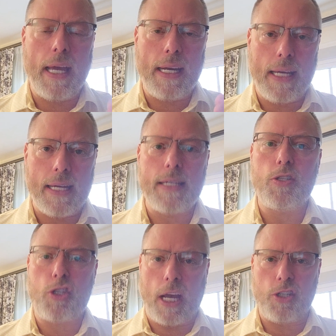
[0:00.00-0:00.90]
it
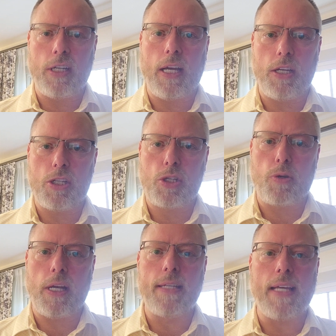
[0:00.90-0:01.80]
is changing
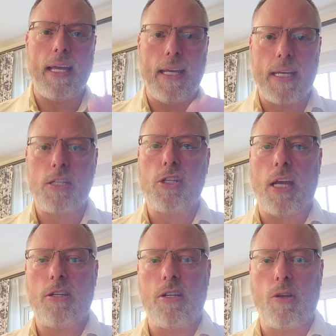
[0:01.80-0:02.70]
industries, it is
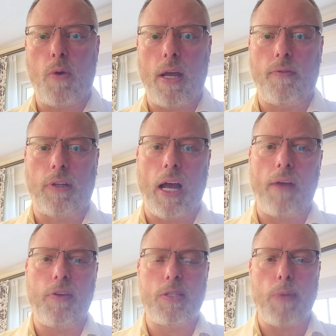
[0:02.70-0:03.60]
changing the way of
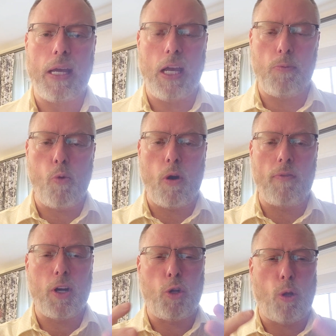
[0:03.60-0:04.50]
life, it's making more
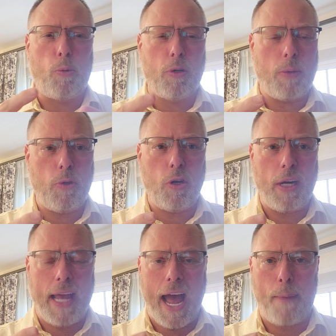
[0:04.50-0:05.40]
of a global
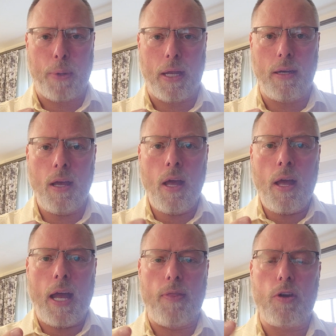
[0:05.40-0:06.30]
community happen,
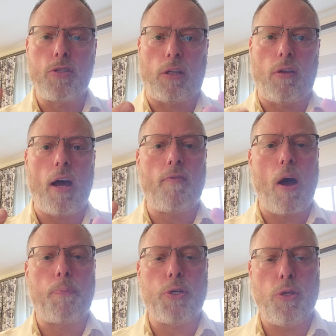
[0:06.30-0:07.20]
and there's a lot of
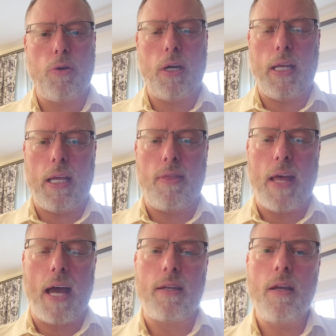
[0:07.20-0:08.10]
opportunity in
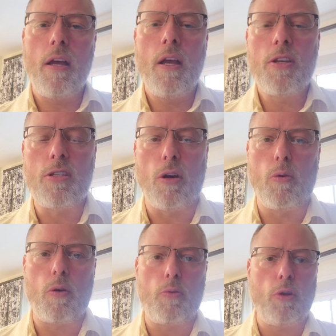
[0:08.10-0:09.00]
that.
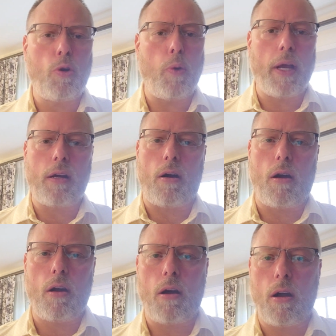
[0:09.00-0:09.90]
So real quick,
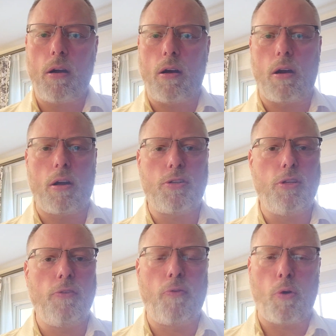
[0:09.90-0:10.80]

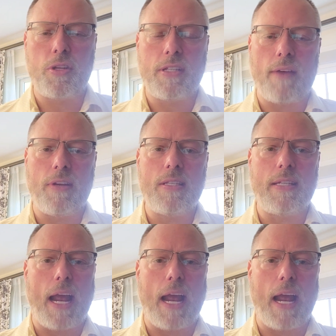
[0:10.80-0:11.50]
RRR247